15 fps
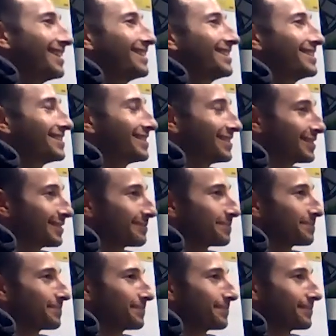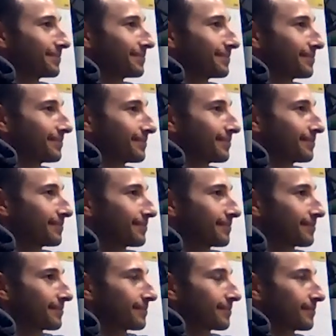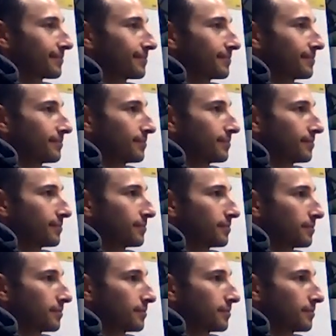(not speaking)